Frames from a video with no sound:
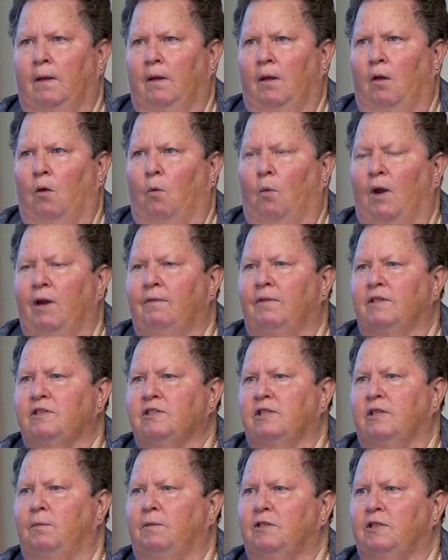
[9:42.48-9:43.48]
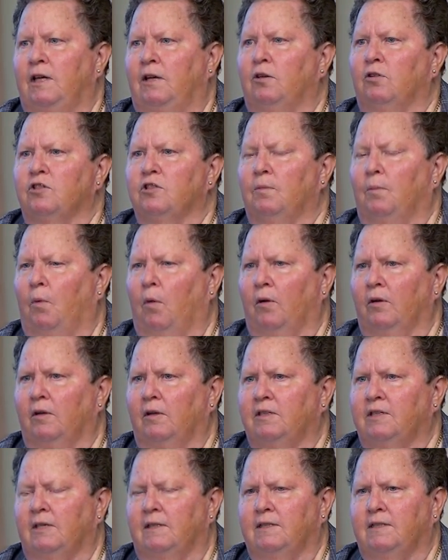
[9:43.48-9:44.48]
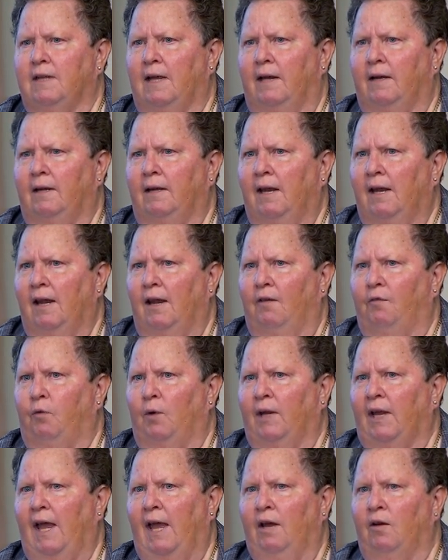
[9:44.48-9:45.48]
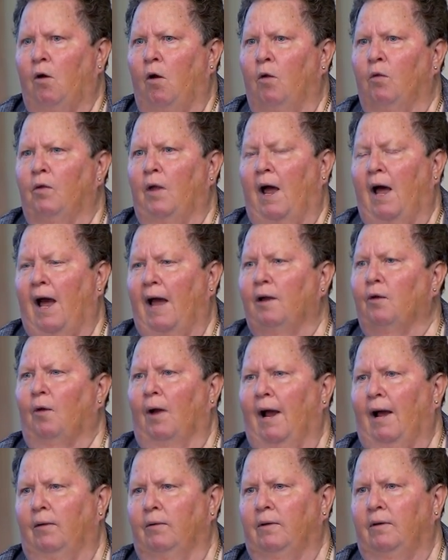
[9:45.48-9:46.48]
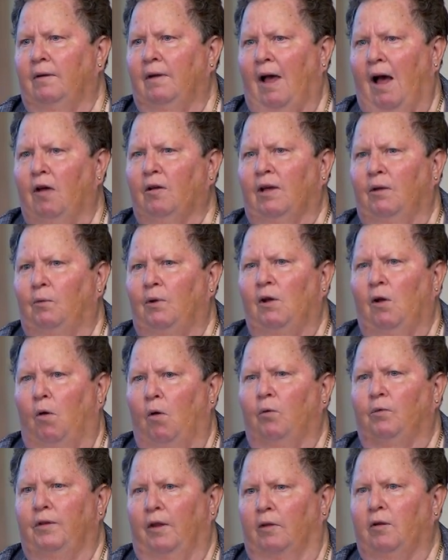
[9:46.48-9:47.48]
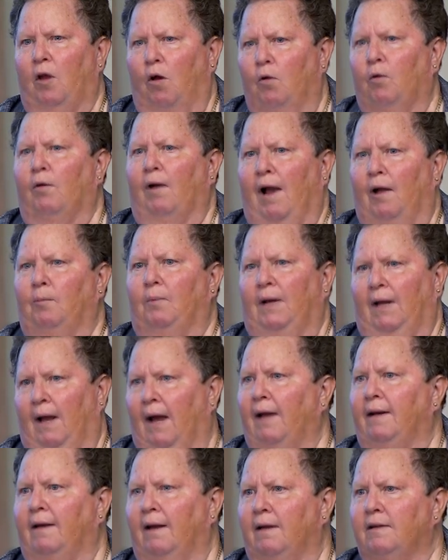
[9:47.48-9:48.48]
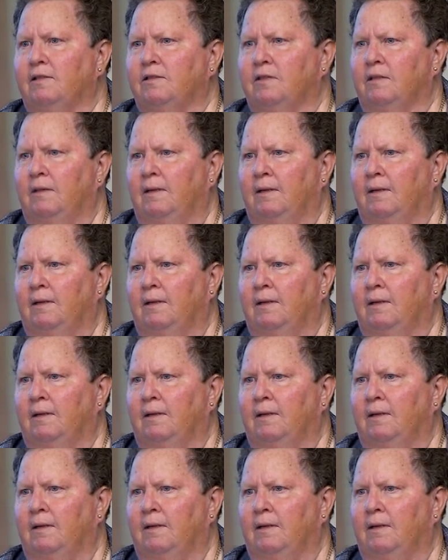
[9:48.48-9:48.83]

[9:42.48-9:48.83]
One of his senior subordinates had said, "If we can't hold the high ground, how can we hold the low ground behind us?"